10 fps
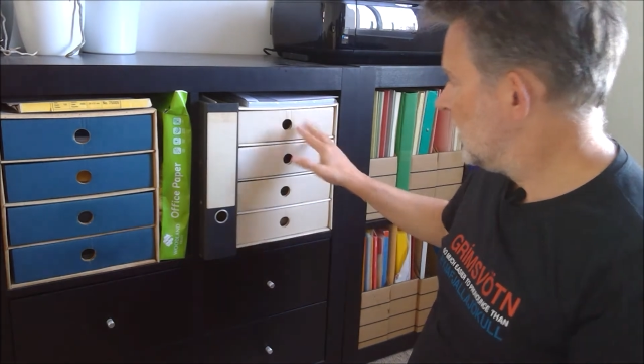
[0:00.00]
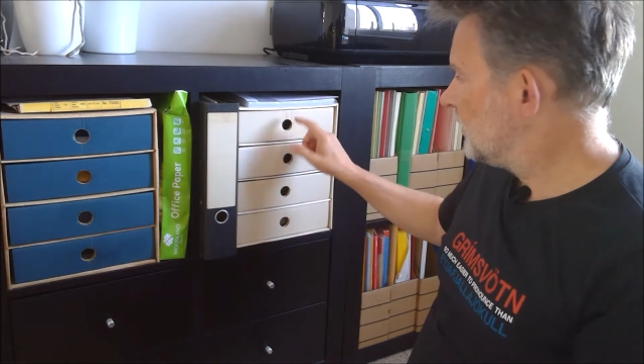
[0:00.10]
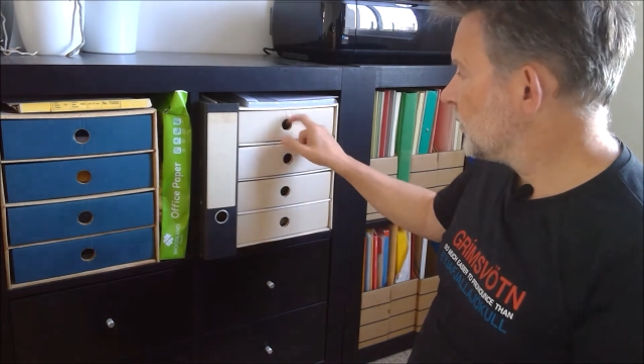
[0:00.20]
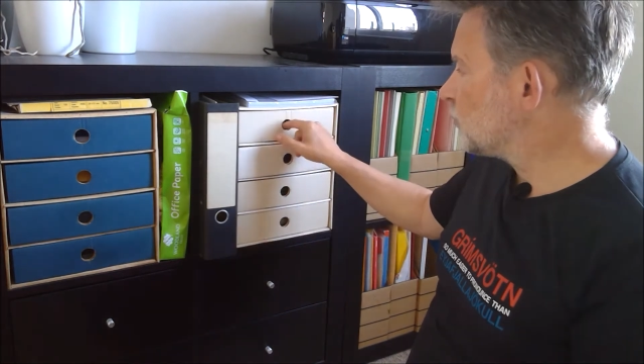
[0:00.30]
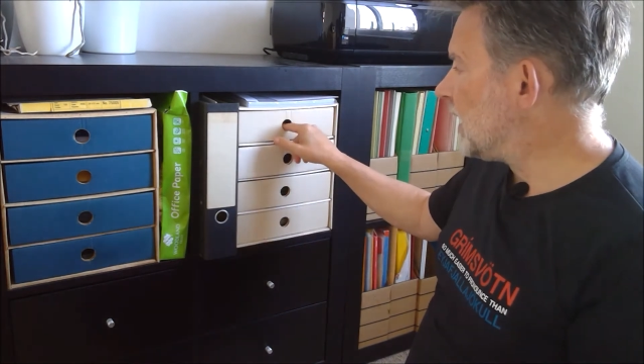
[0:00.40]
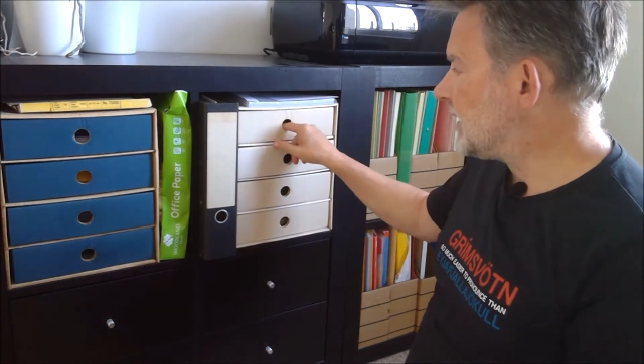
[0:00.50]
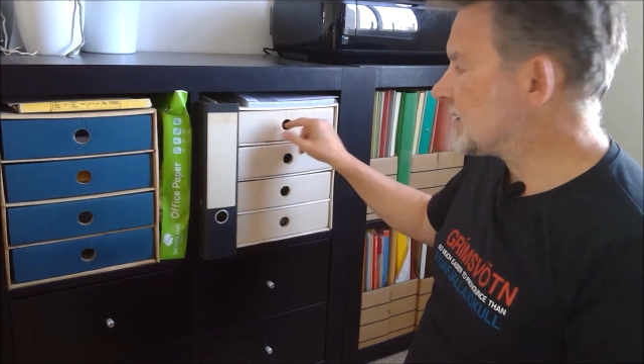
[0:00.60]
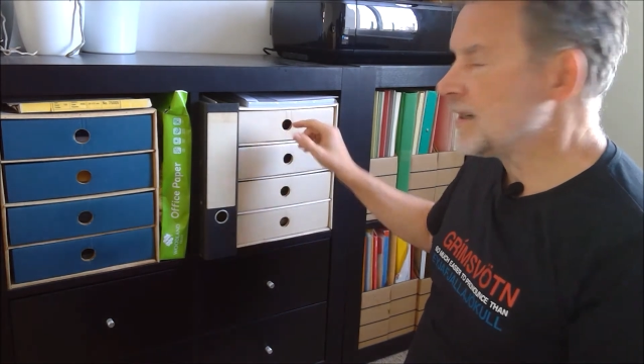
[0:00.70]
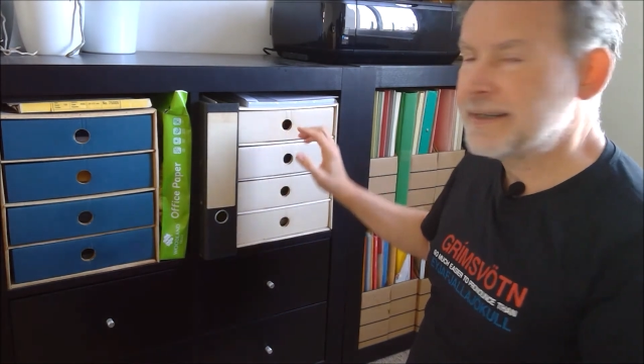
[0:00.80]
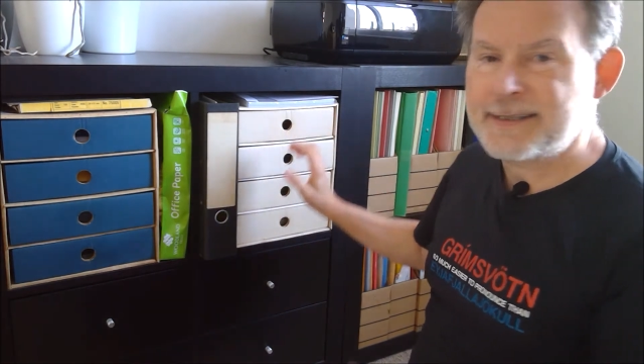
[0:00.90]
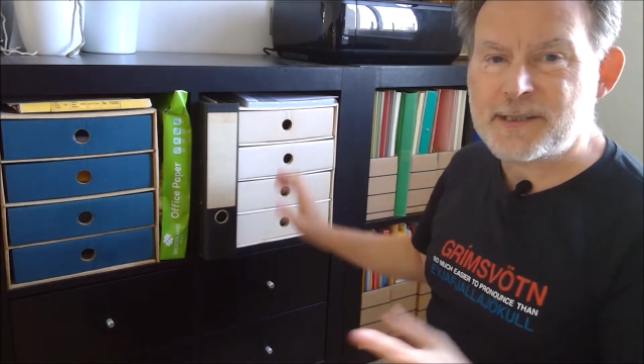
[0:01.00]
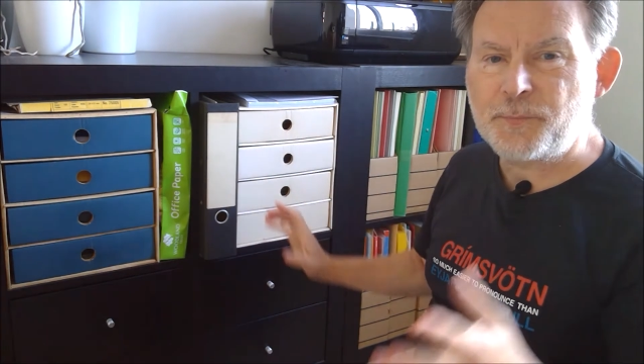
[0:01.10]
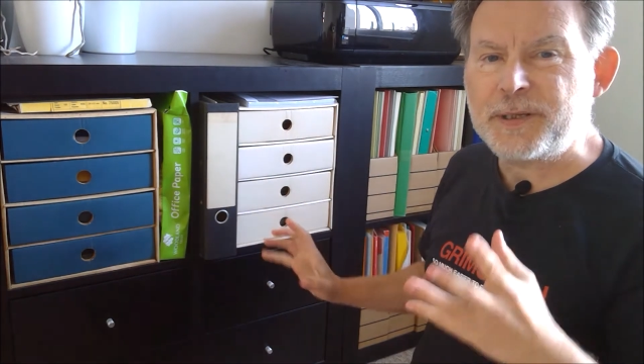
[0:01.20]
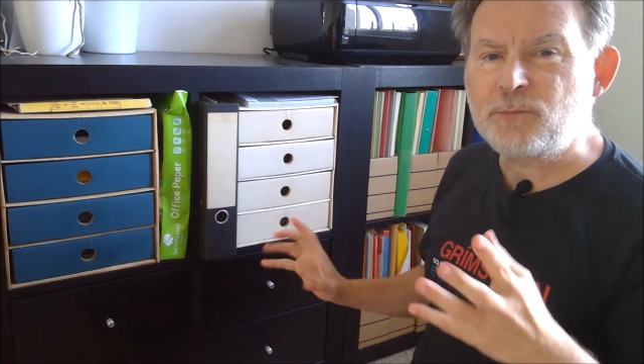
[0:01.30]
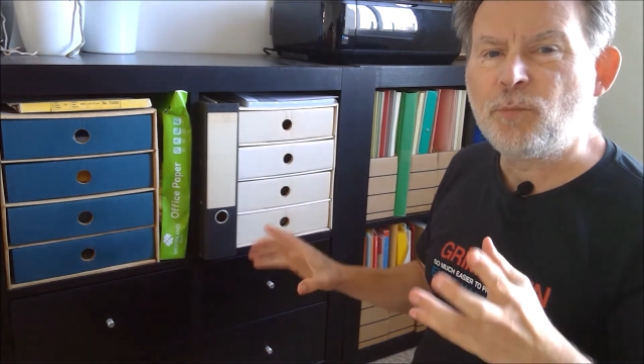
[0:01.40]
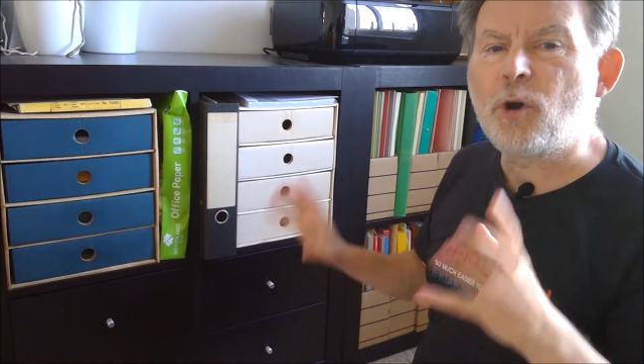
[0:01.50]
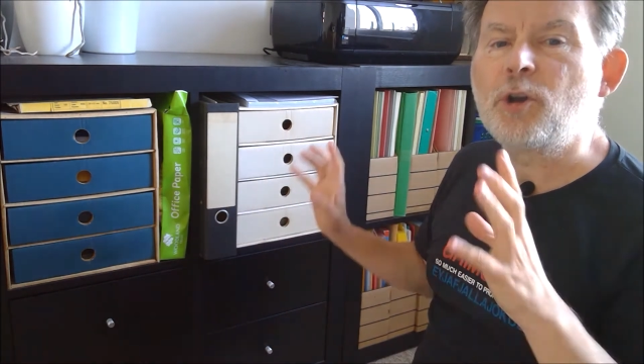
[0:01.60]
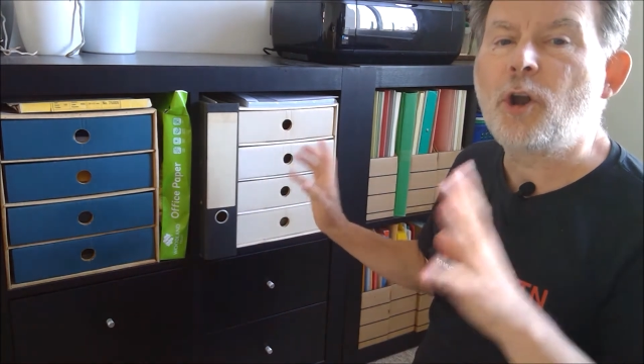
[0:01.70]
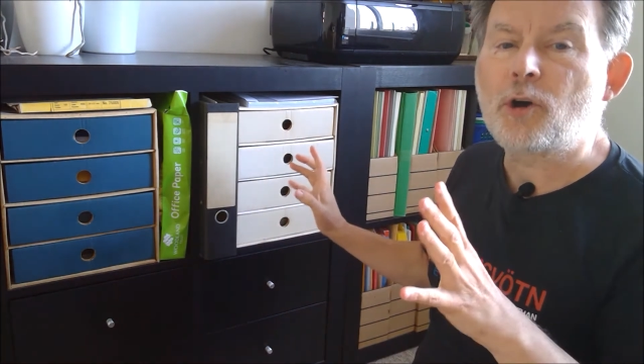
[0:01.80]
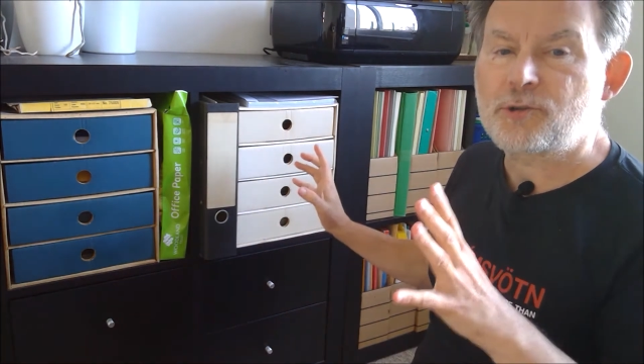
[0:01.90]
The right side is a bit more
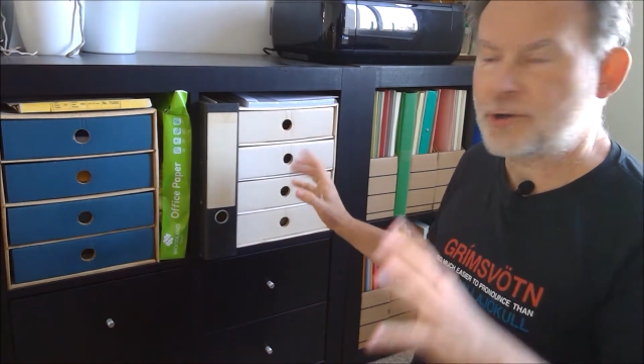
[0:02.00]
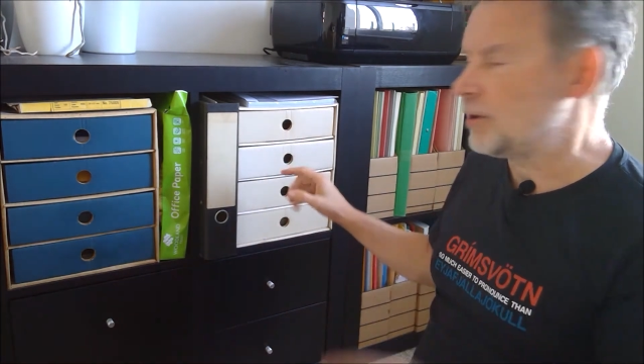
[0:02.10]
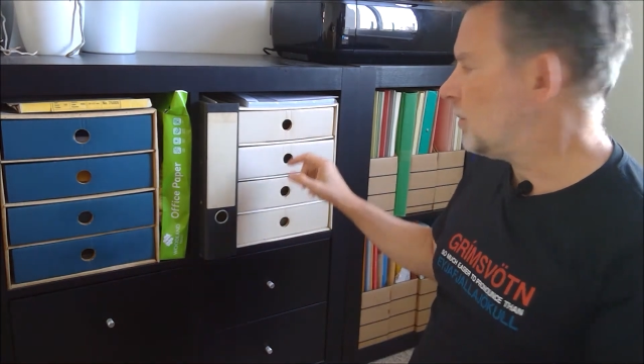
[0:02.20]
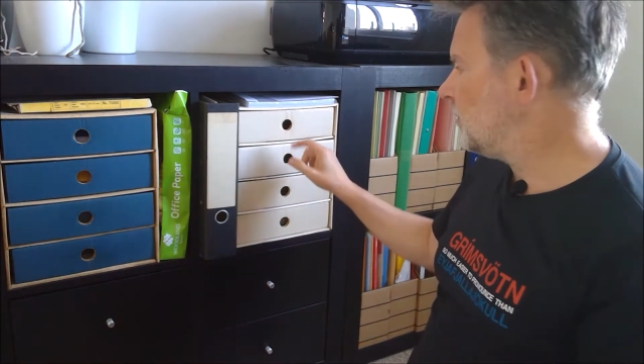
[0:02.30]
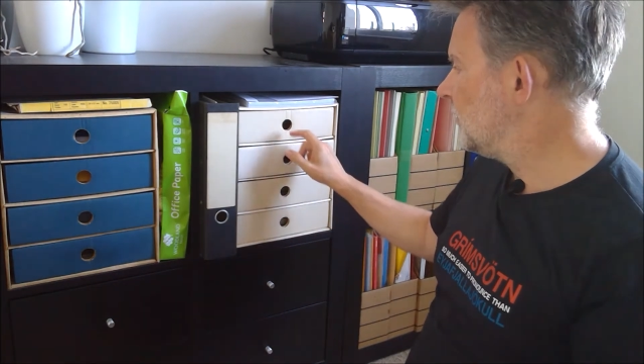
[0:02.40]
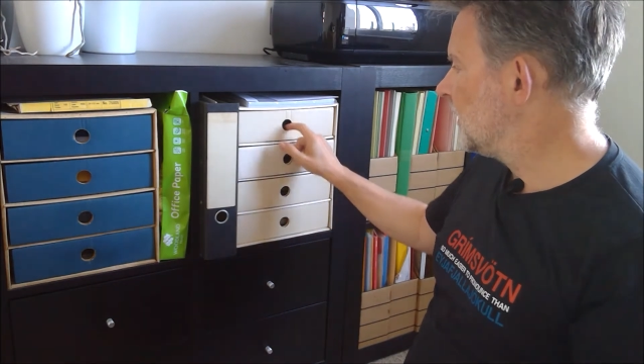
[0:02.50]
long-term.